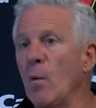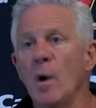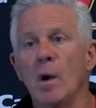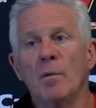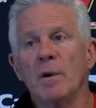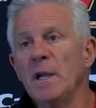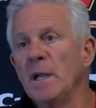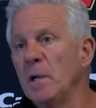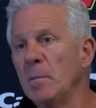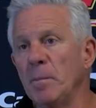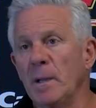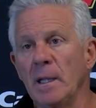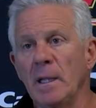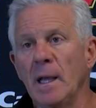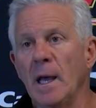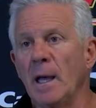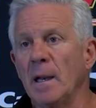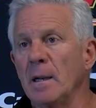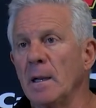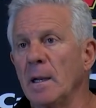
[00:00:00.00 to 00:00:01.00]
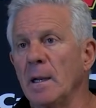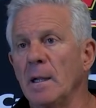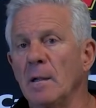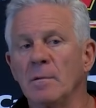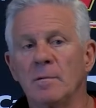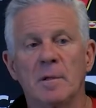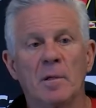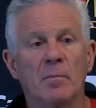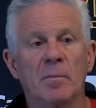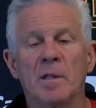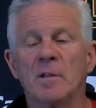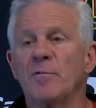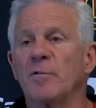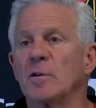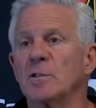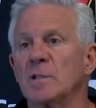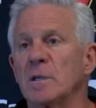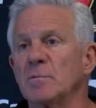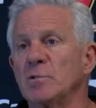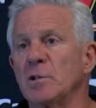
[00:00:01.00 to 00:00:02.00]
where we need to be yet, and he'll be the
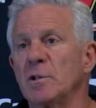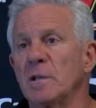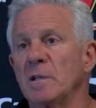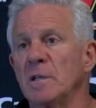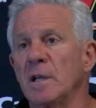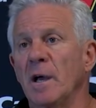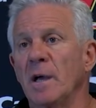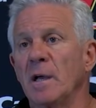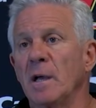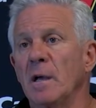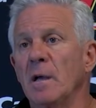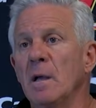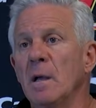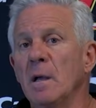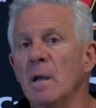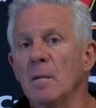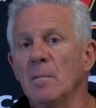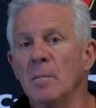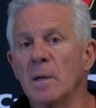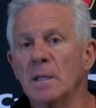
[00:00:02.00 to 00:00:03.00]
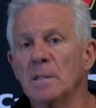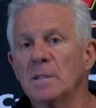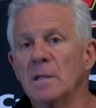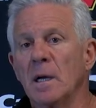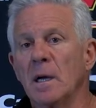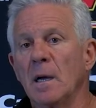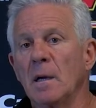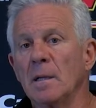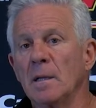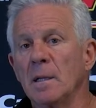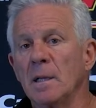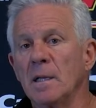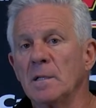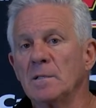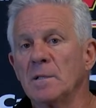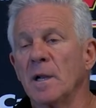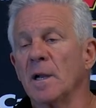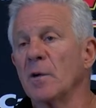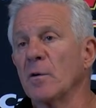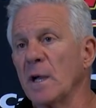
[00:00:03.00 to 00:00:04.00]
first, I'm sure, to tell you. But
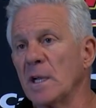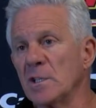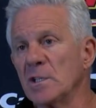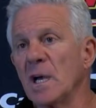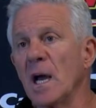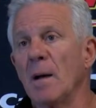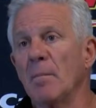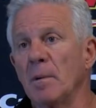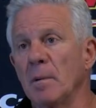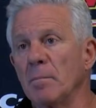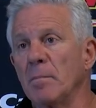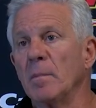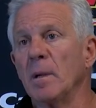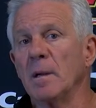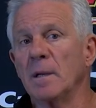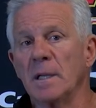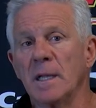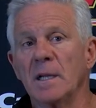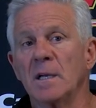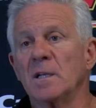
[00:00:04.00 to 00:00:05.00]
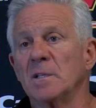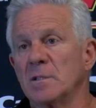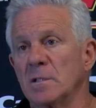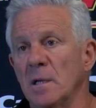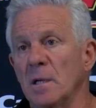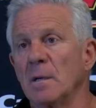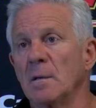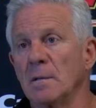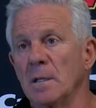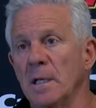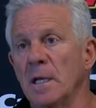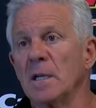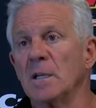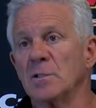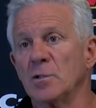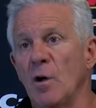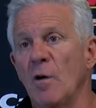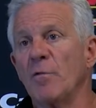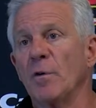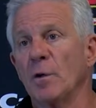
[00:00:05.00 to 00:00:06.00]
he's done a great job of getting us
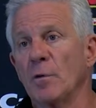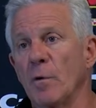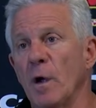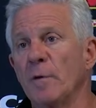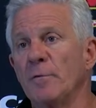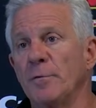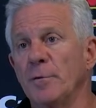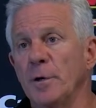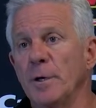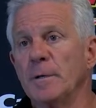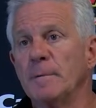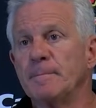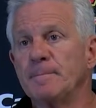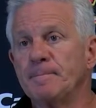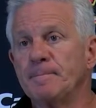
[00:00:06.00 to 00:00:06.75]
off on the right foot.